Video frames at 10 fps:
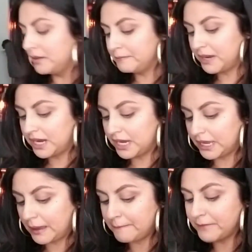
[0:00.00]

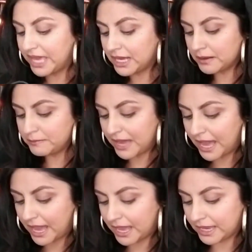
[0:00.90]
My makeup
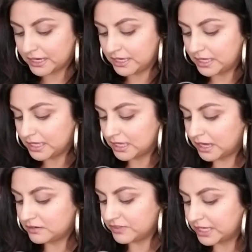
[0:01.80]
bag
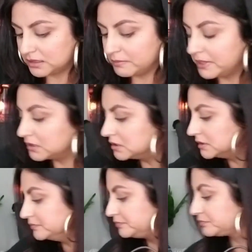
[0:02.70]
kind of like in the
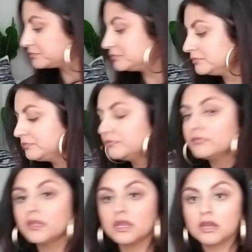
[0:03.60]
middle,
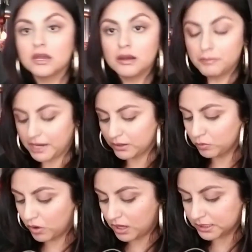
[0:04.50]
my
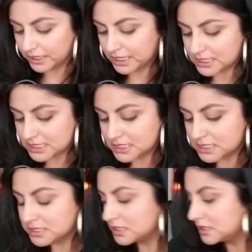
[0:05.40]
wallet,
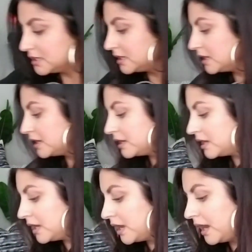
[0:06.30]

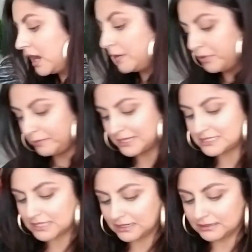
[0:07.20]
I'll put my
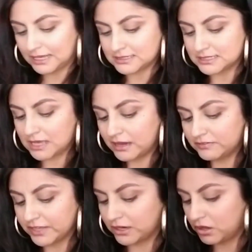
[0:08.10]
sunglasses kind of
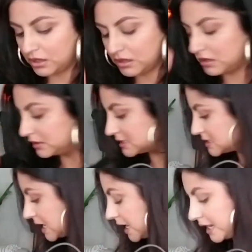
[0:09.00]
like on the
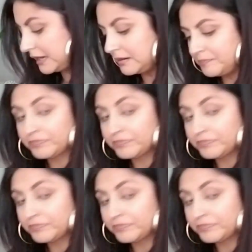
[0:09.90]
side,